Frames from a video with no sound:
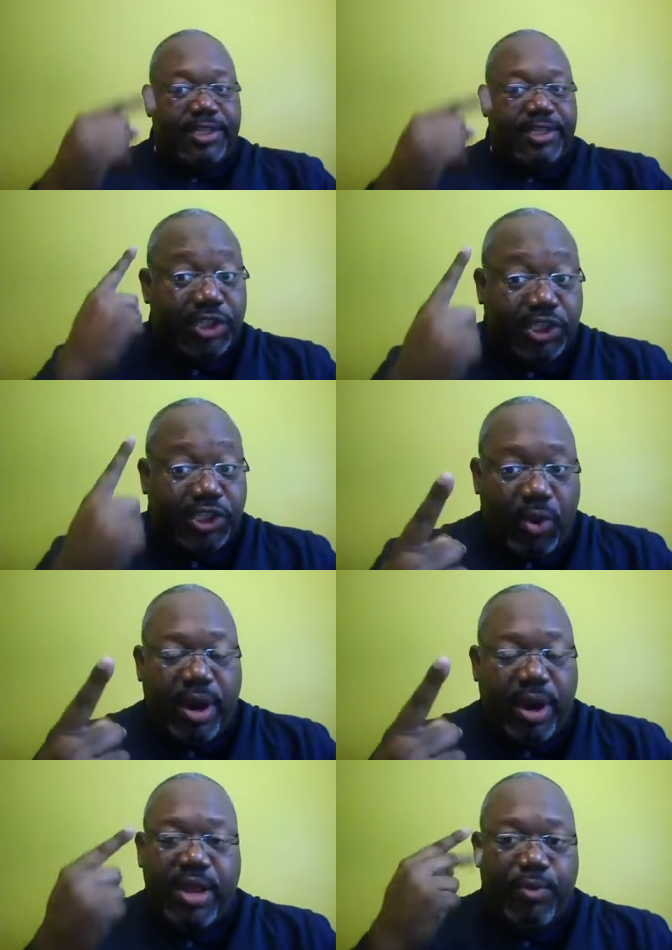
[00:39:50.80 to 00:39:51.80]
To
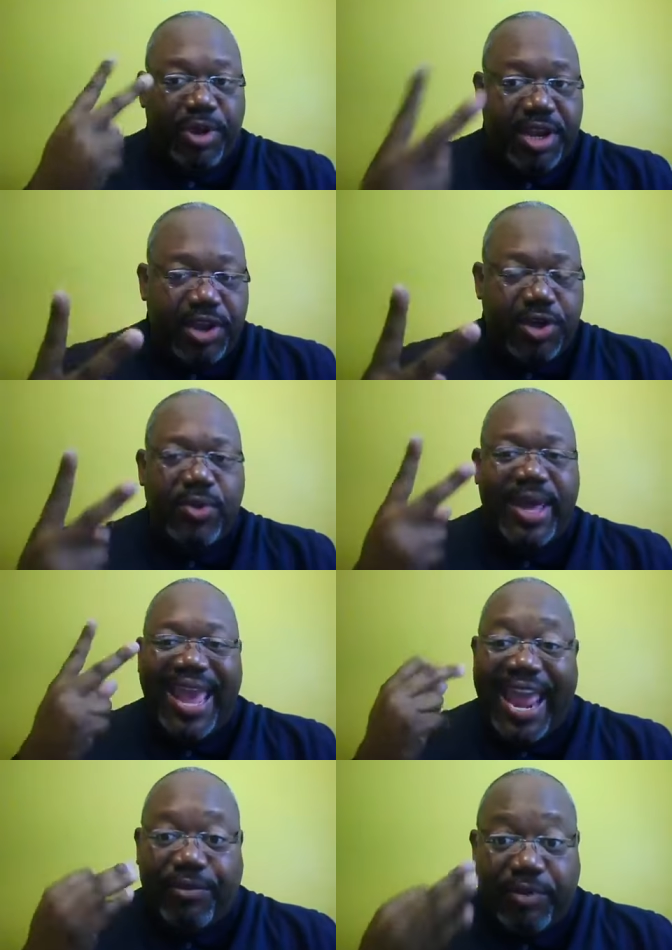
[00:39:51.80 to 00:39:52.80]
restore, renew,
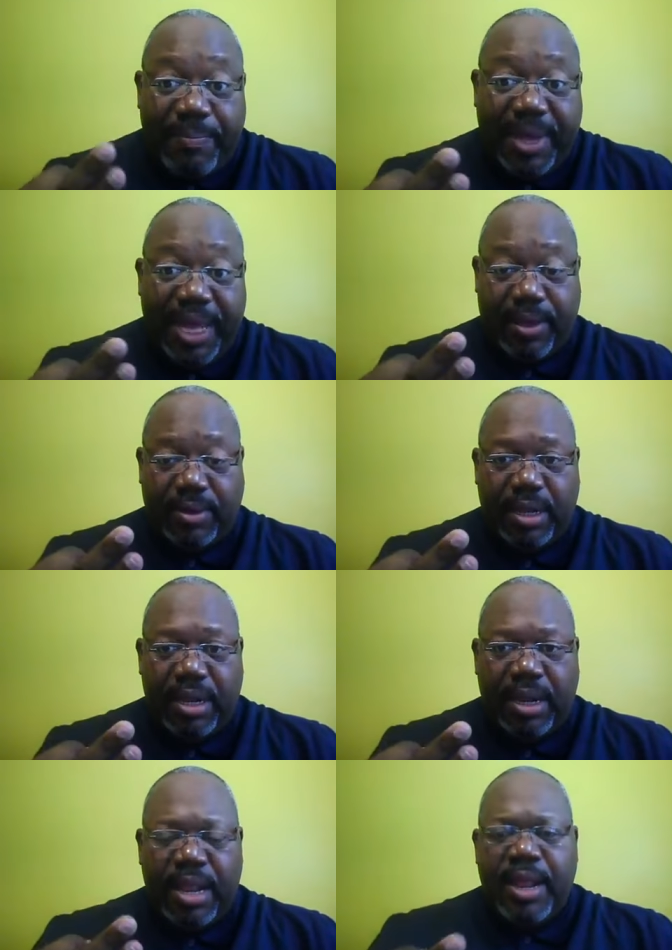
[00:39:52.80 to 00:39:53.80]
and rebuild.
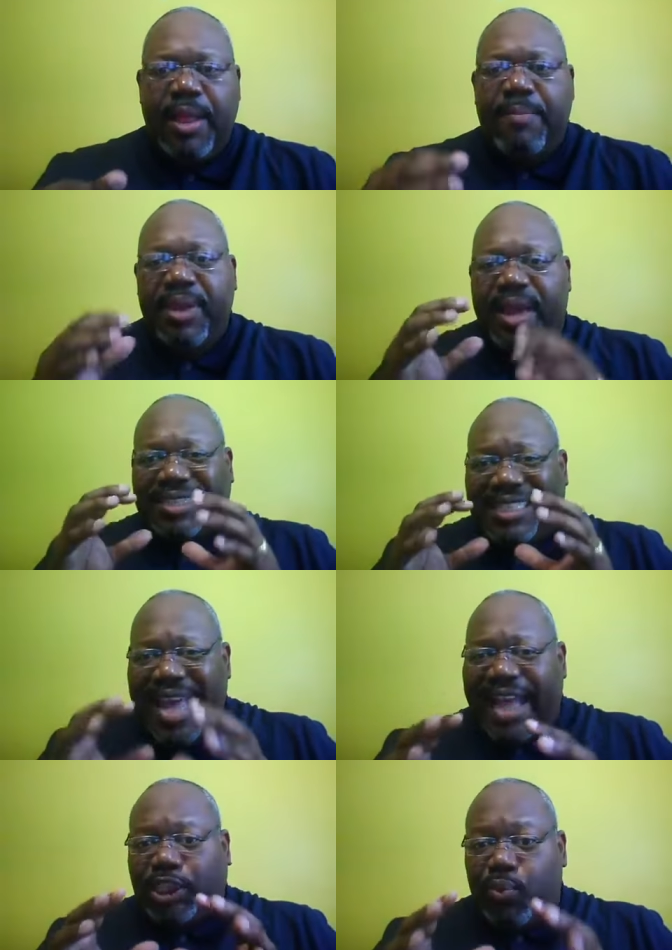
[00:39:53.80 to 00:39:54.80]
Because
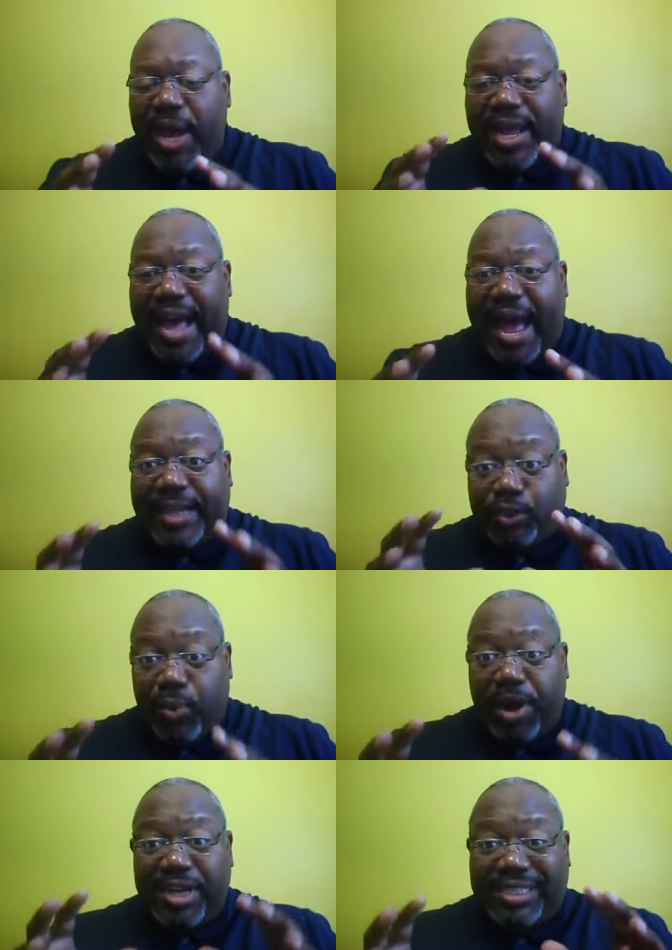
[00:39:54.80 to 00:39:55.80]
that's what
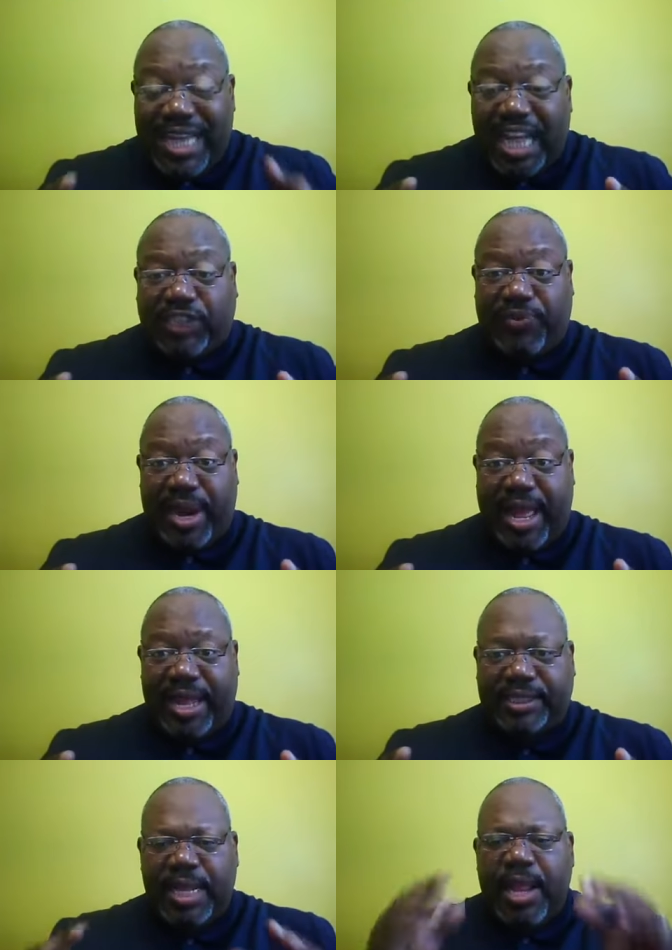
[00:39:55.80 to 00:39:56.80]
God's word does for
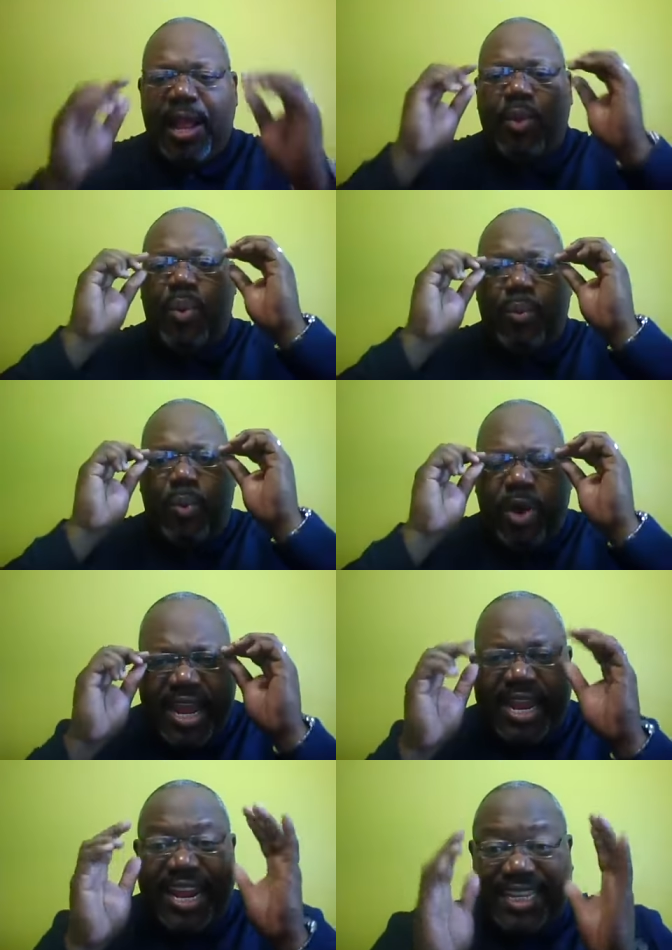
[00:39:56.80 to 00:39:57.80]
us. When we're
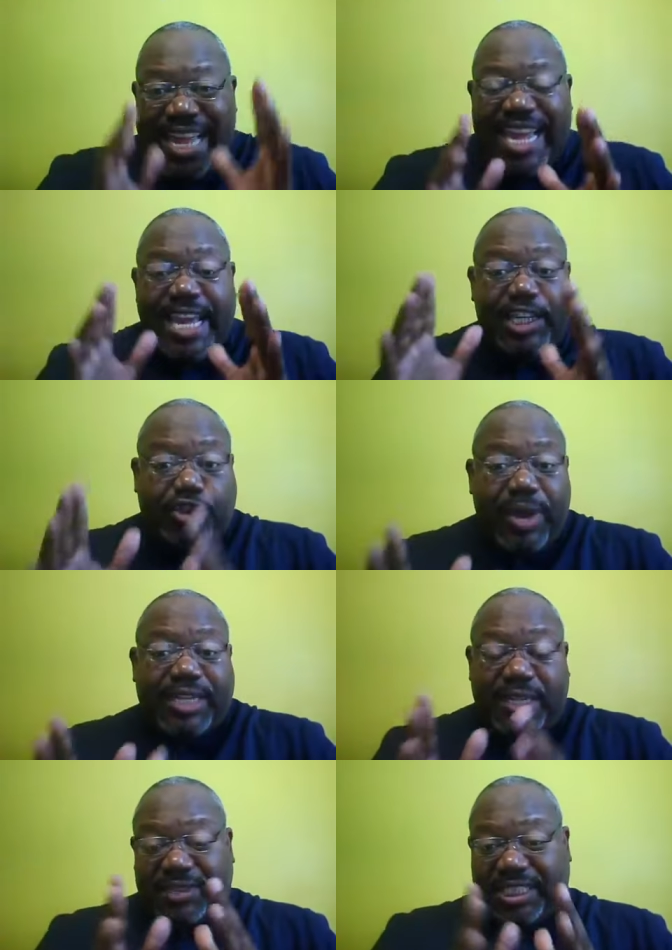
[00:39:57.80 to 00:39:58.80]
in a
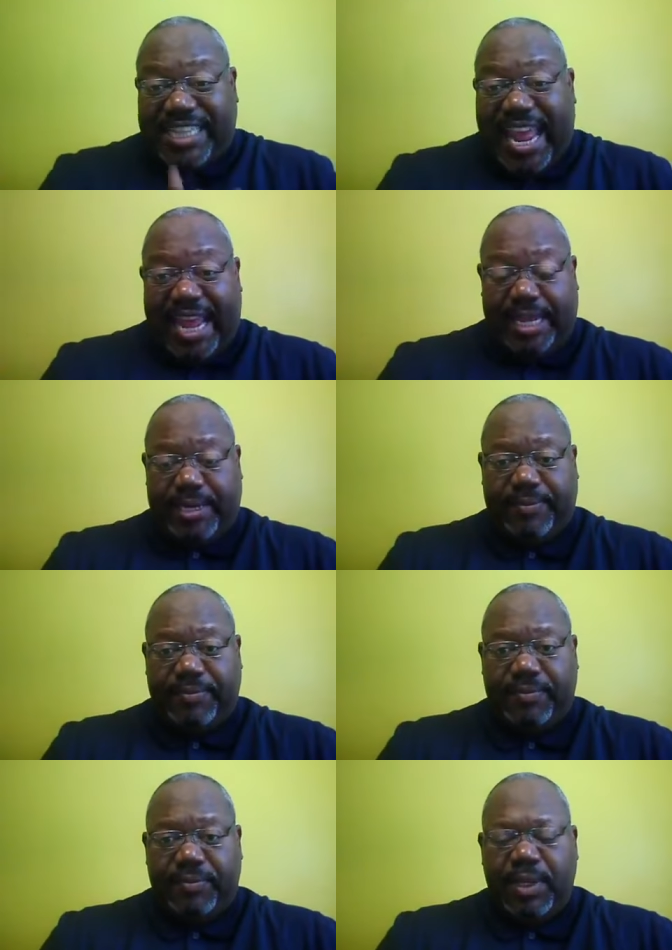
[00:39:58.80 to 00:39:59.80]
deconstructive state,
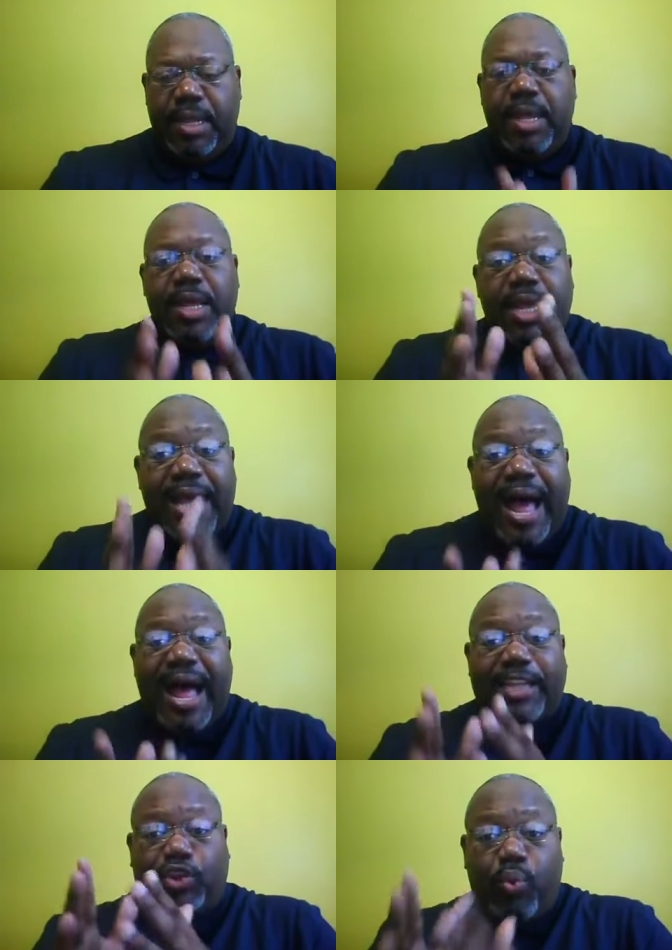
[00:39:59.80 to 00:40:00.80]

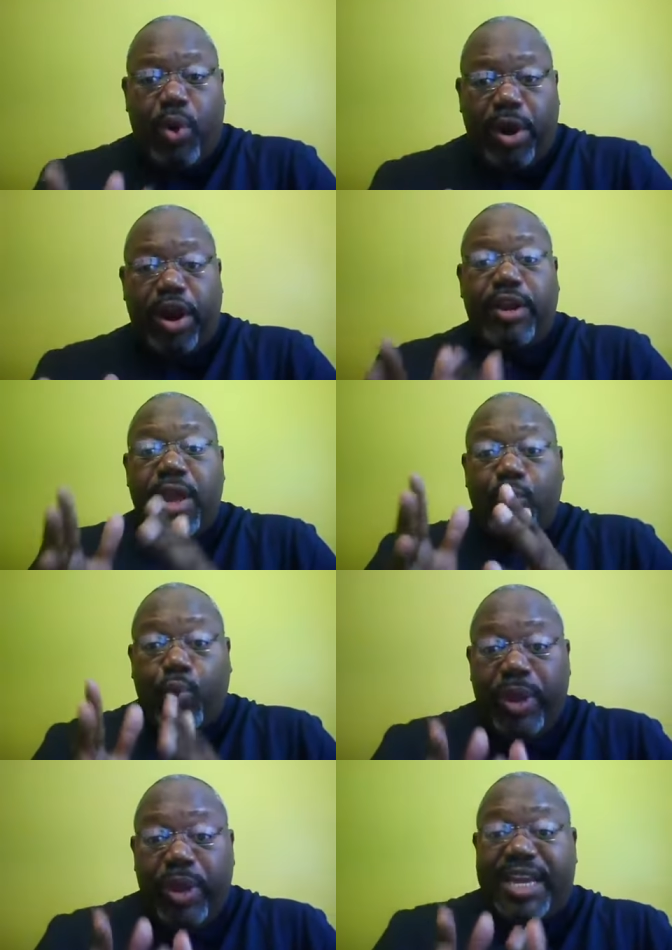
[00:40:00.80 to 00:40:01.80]
God's word
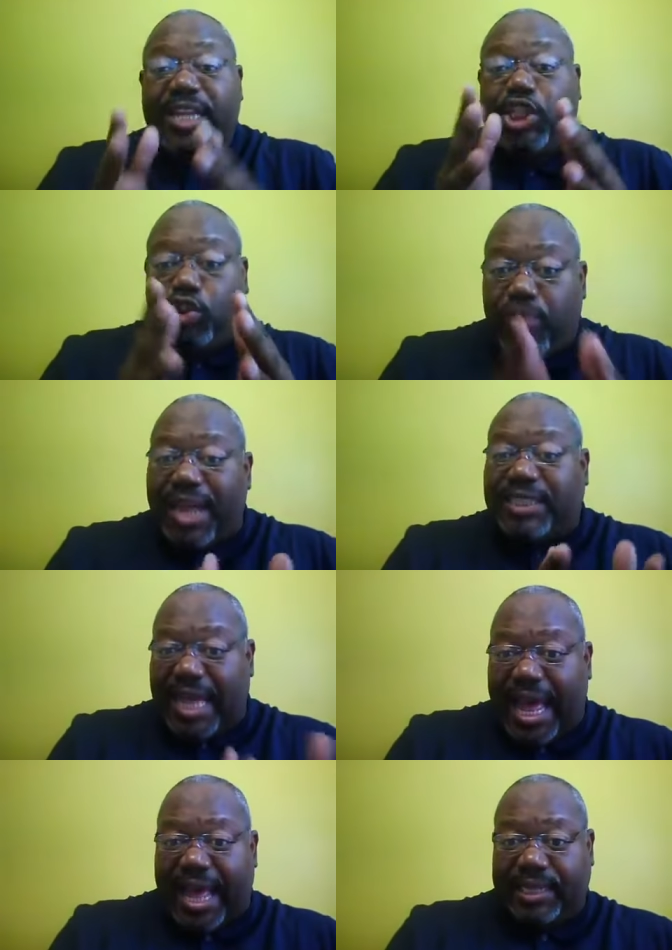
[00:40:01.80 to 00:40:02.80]

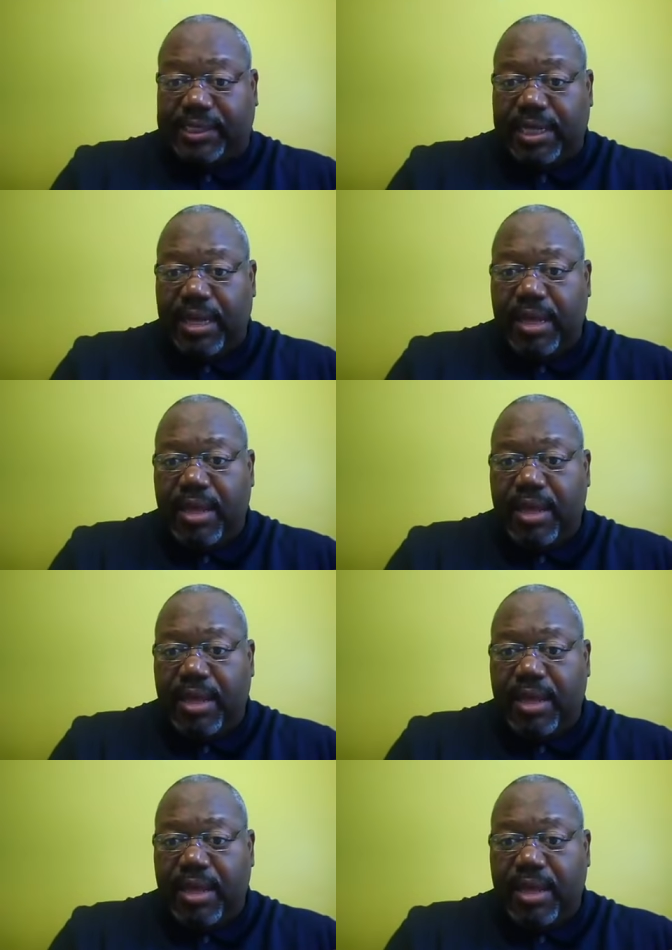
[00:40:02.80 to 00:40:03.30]
reconstructs us.